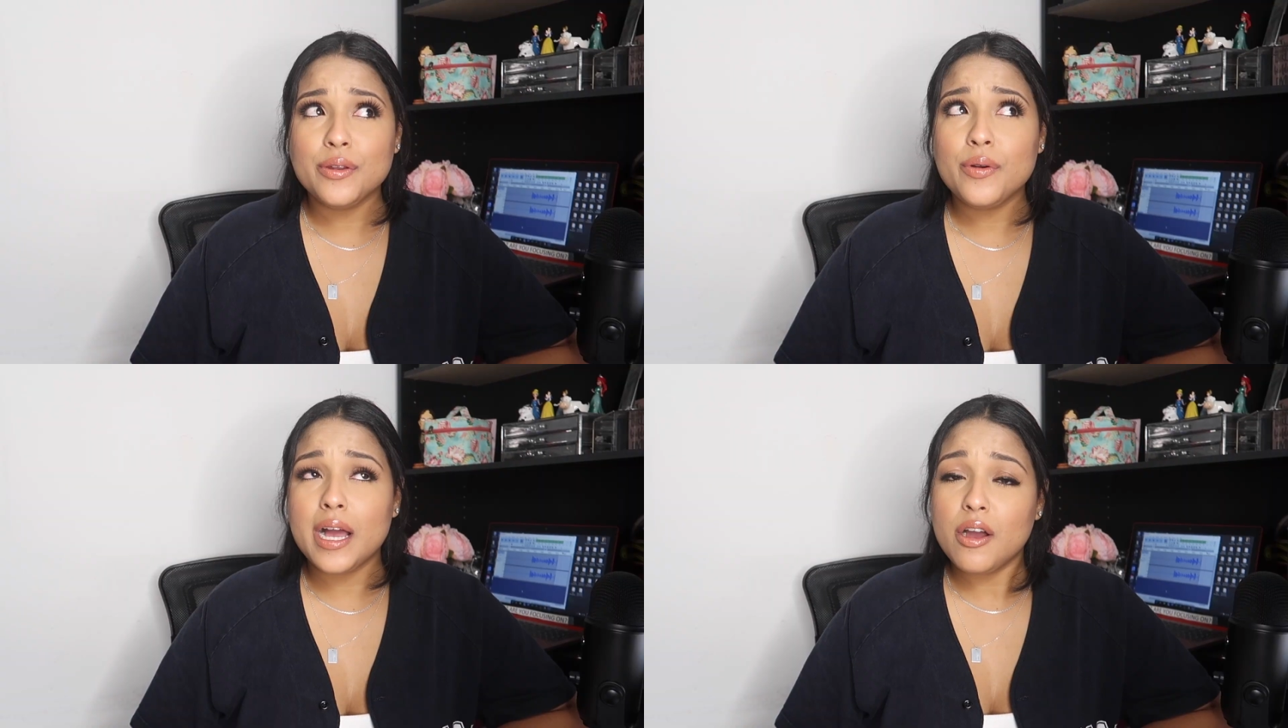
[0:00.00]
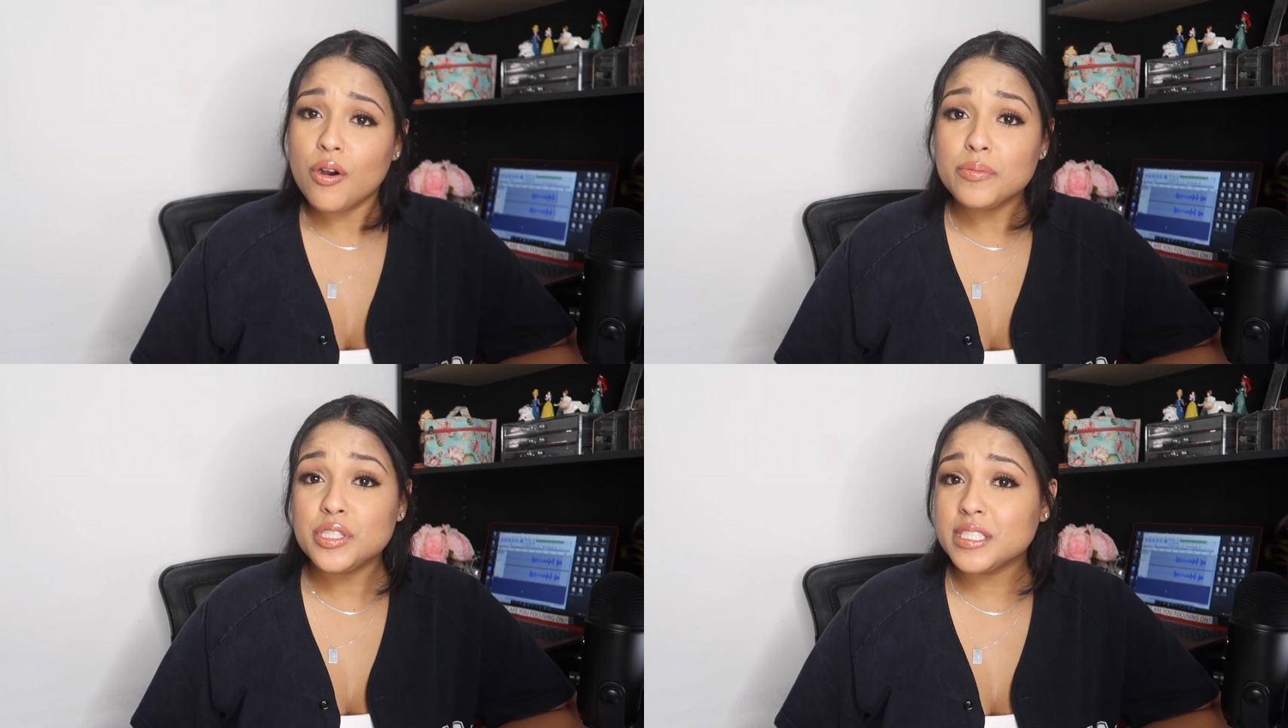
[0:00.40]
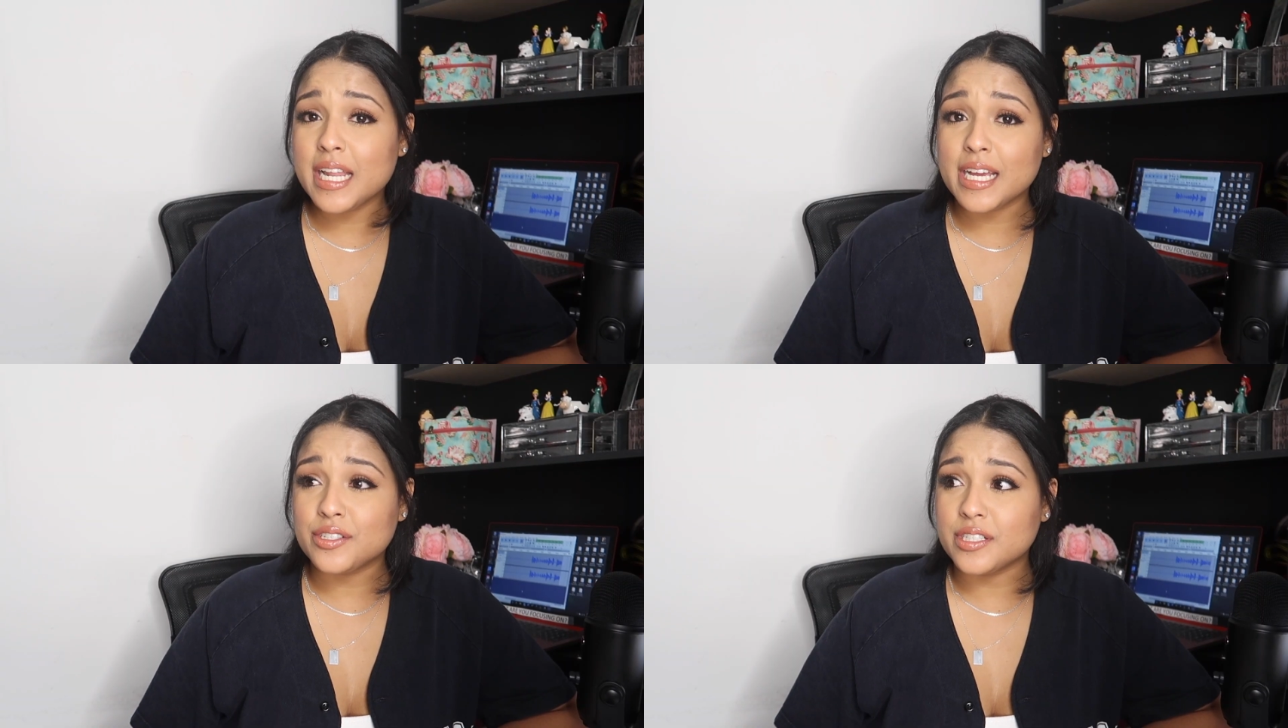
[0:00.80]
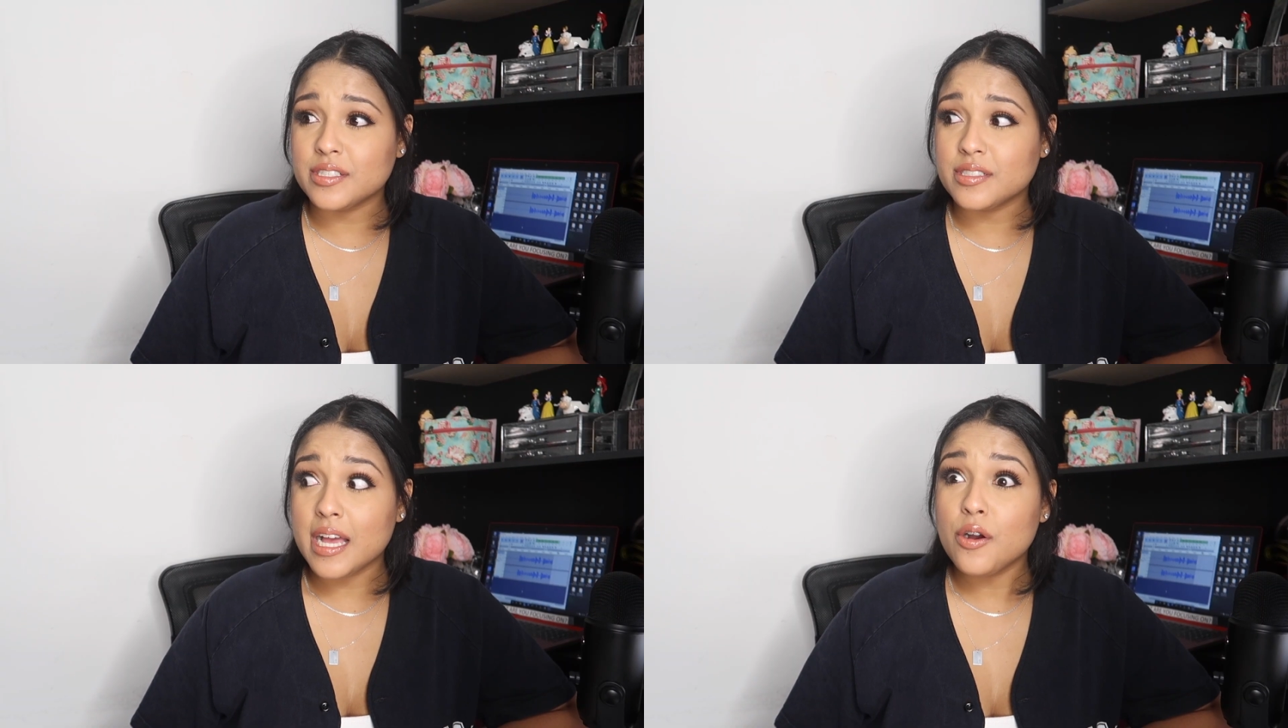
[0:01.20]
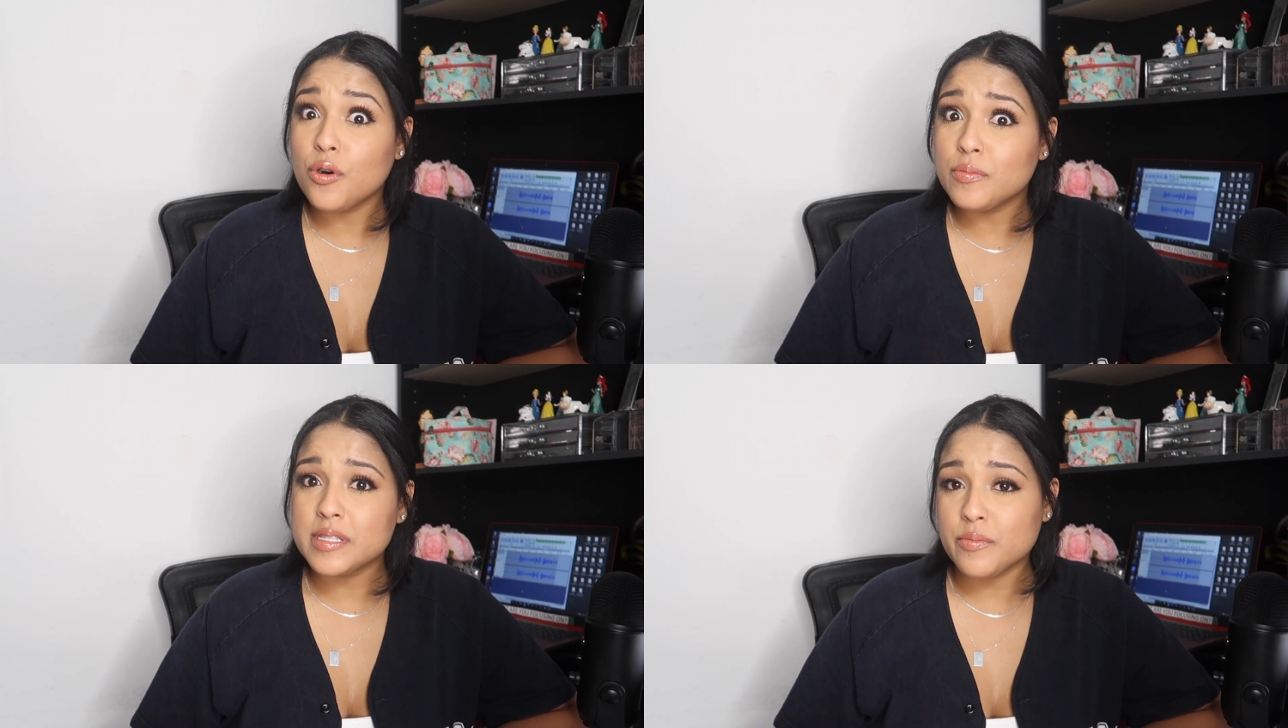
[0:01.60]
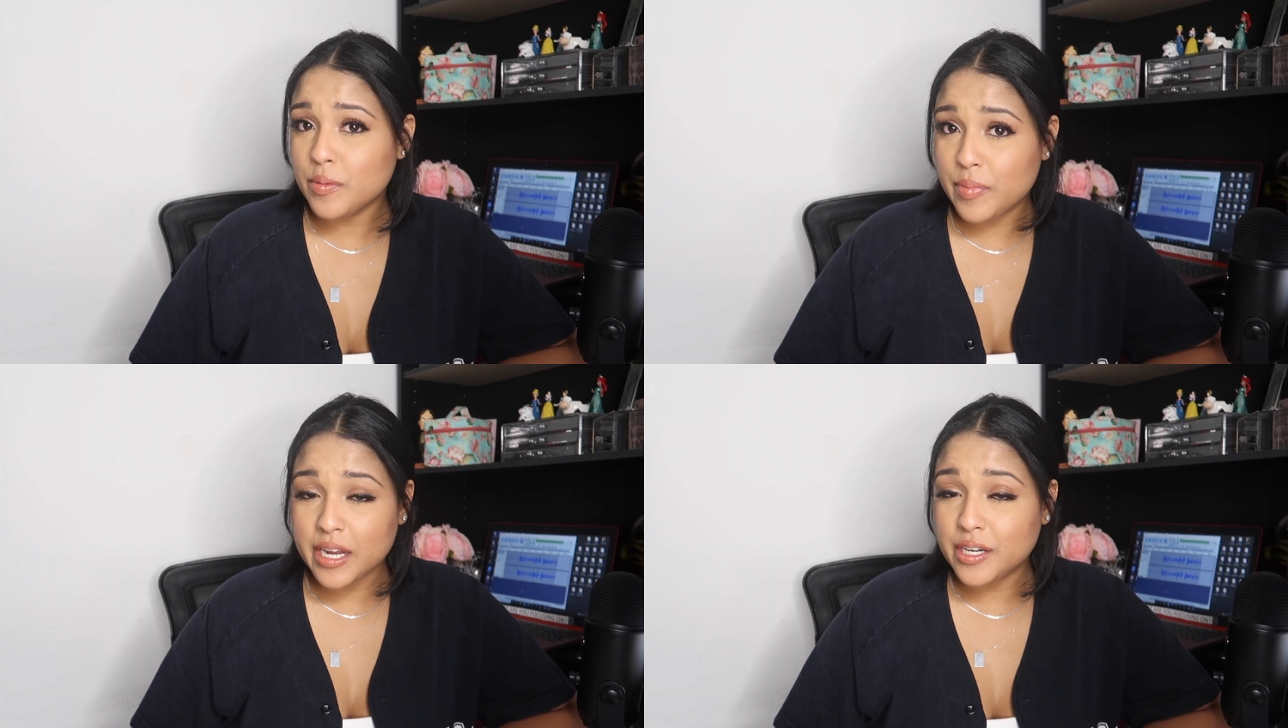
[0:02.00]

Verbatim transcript: know, I hope she's an actress. I hope someone paid